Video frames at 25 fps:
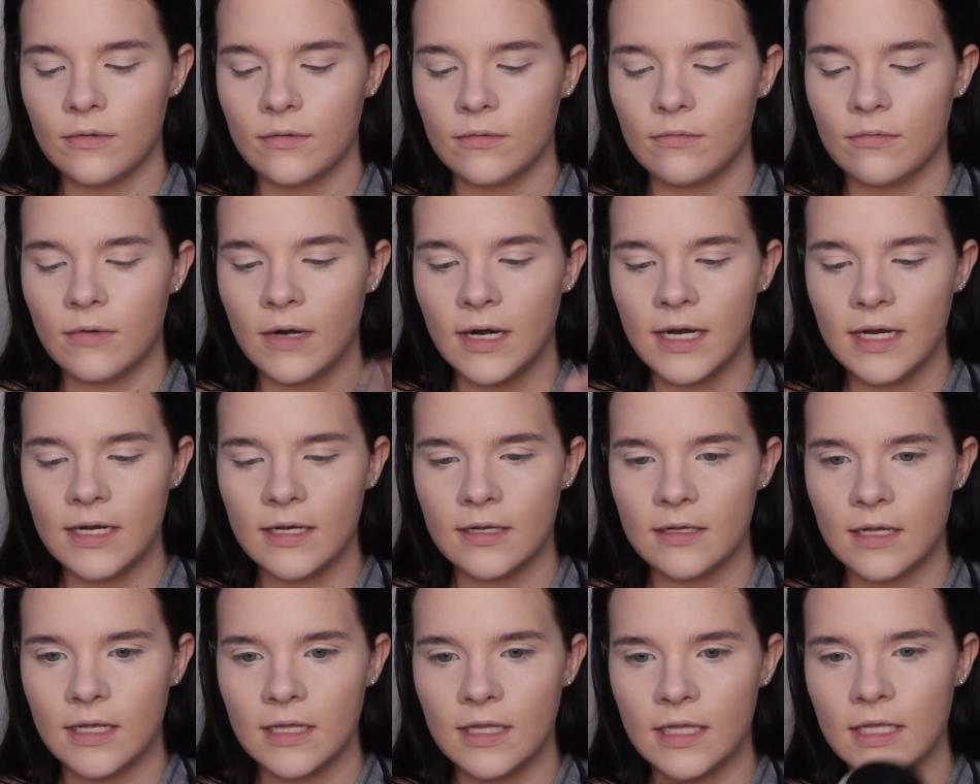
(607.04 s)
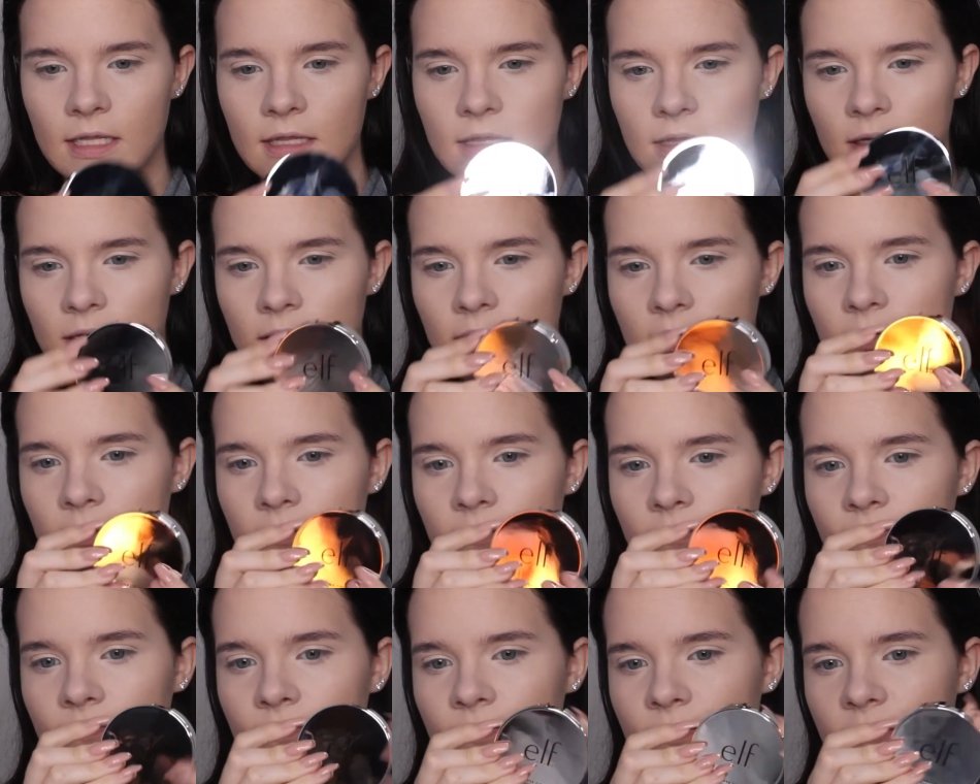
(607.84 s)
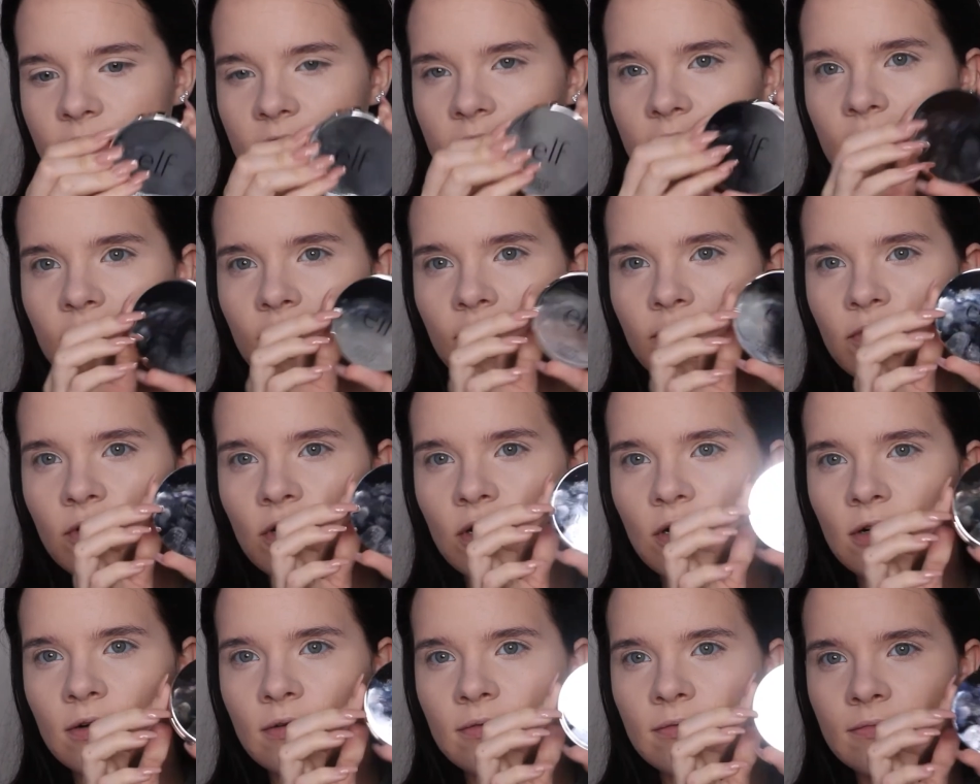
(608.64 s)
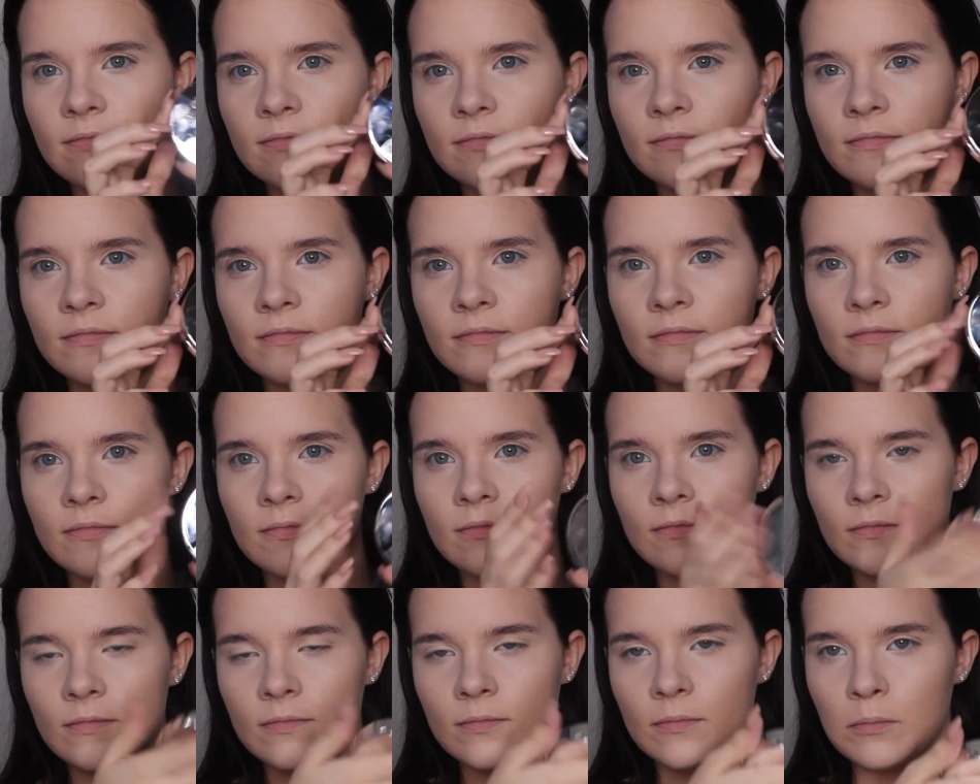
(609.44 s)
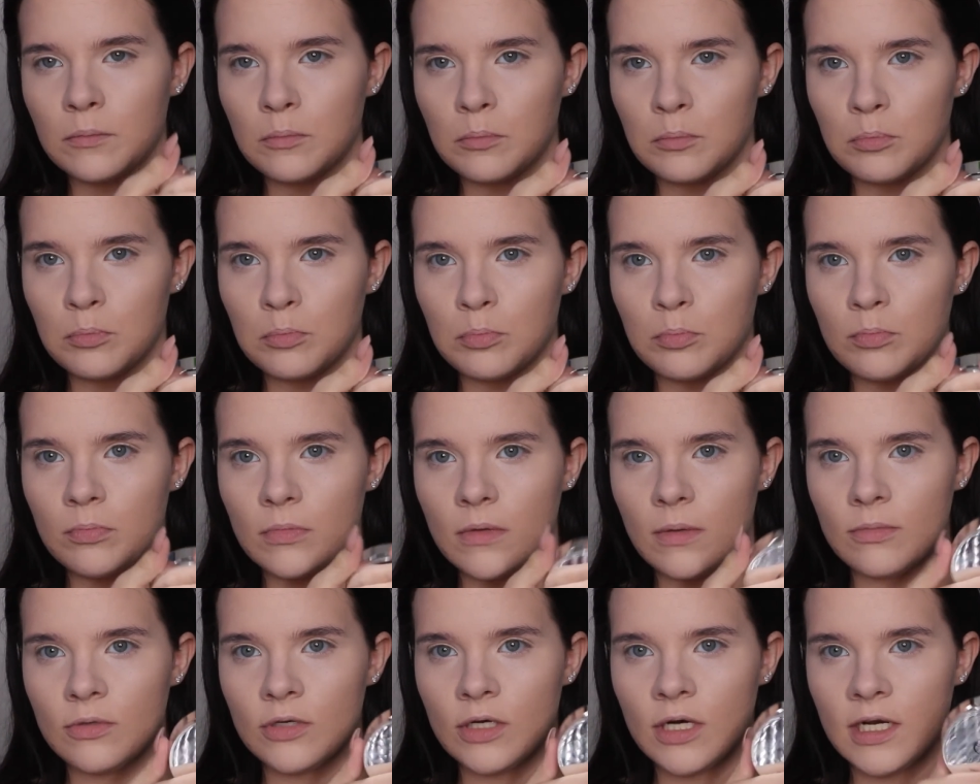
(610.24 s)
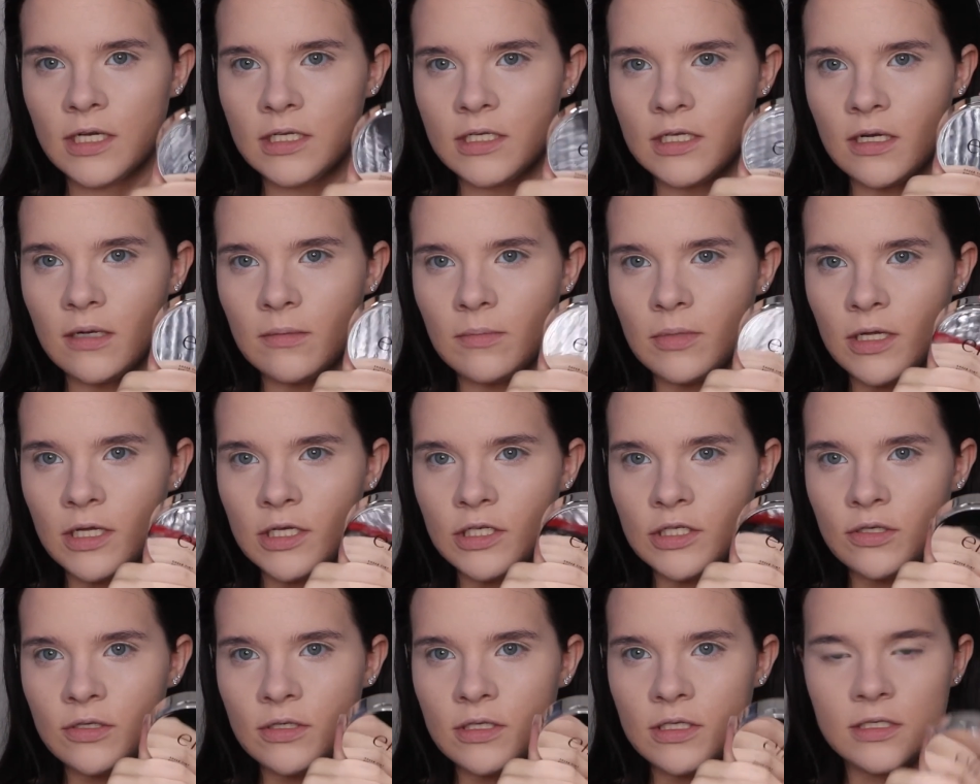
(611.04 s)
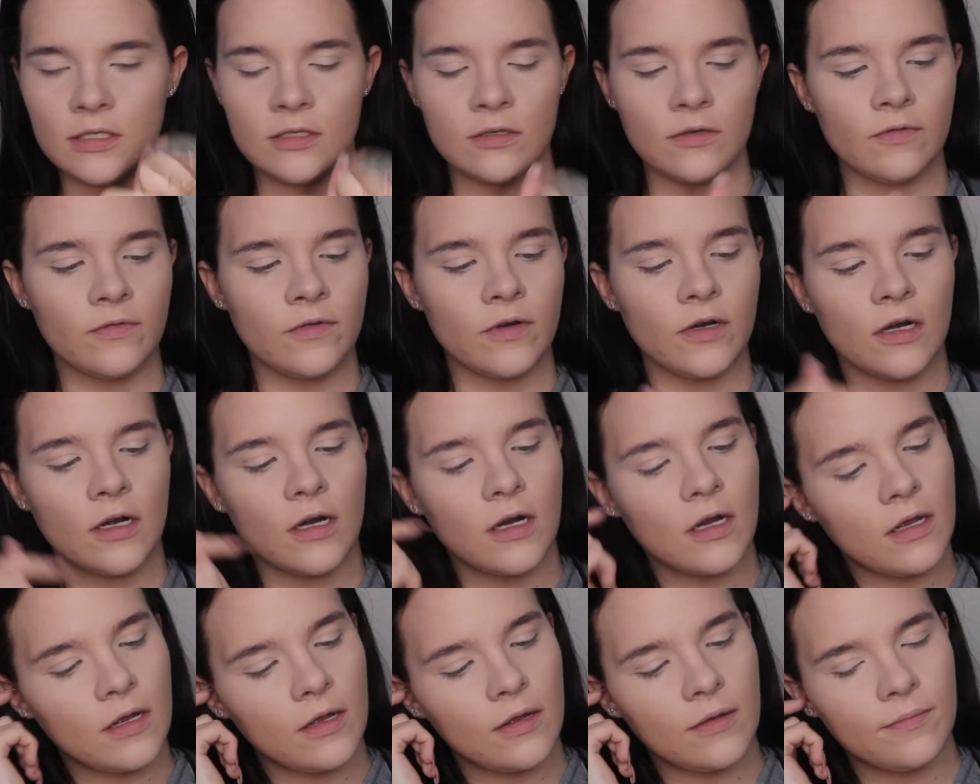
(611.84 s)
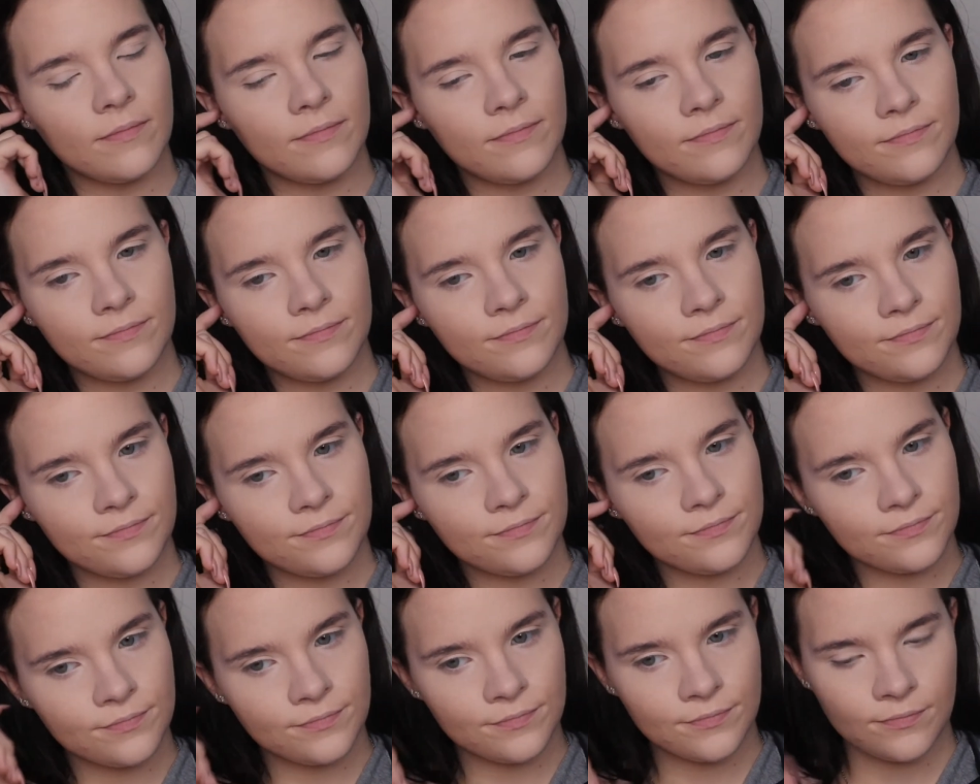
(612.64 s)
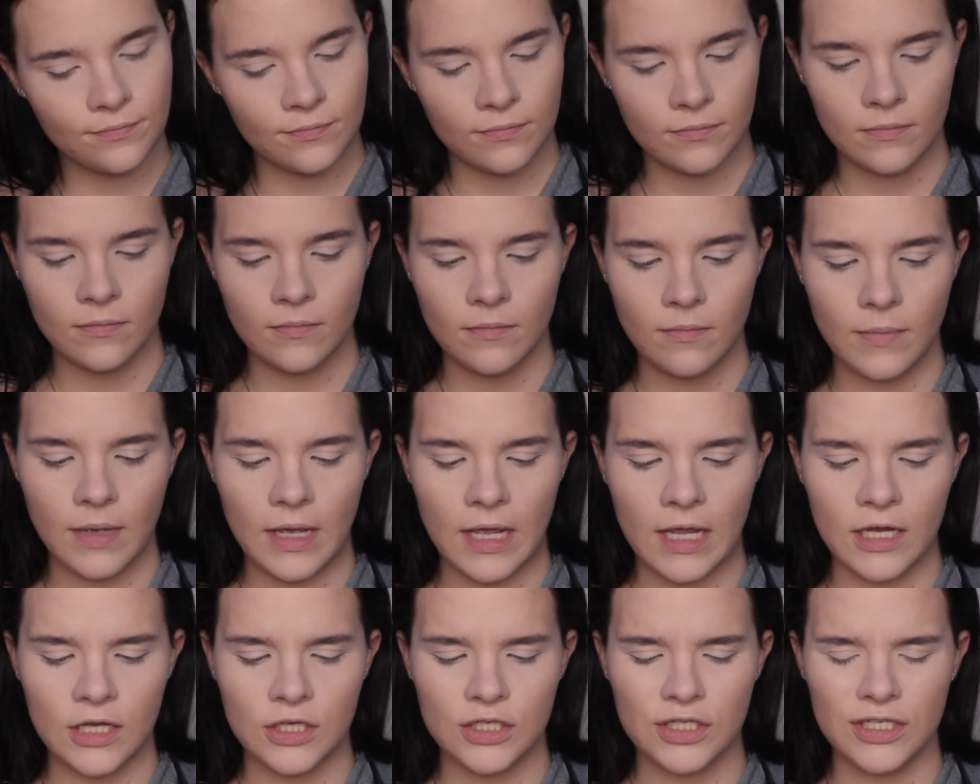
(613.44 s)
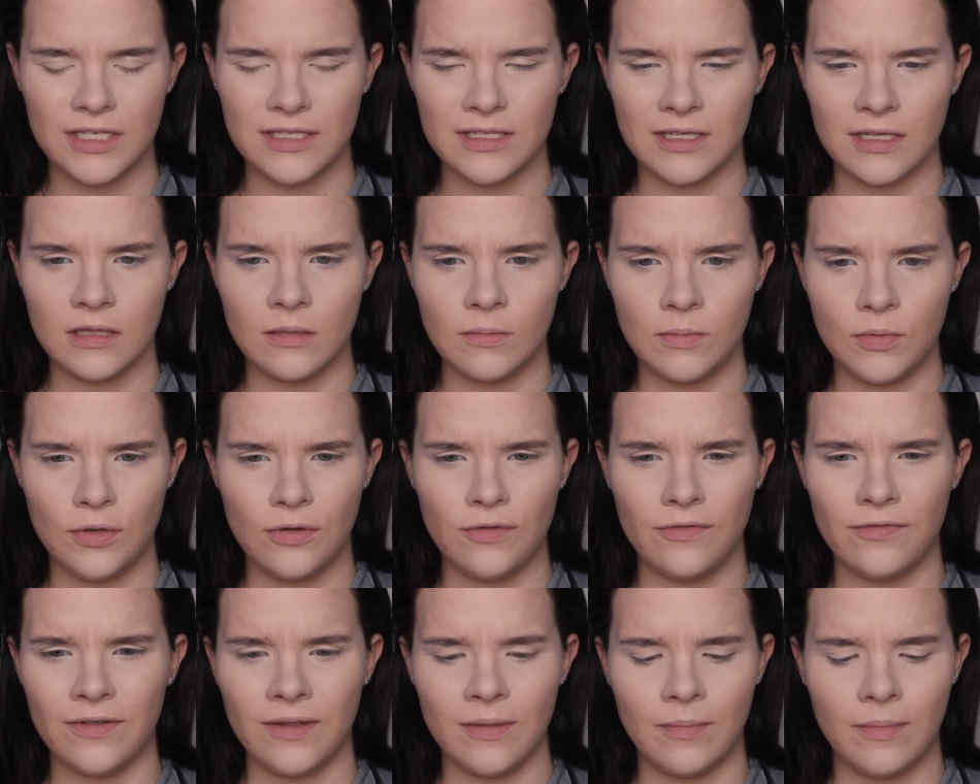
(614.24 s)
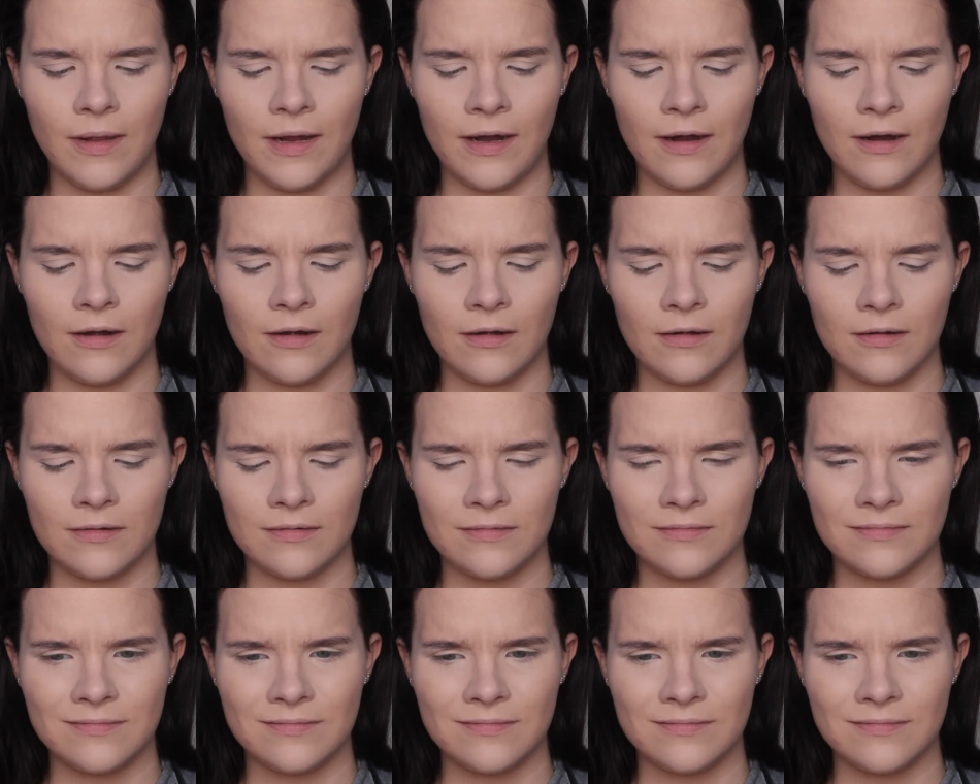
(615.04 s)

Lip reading: right? I think the silver, I'm trying to not blind you, the silver packaging's like the Beautifully Bare.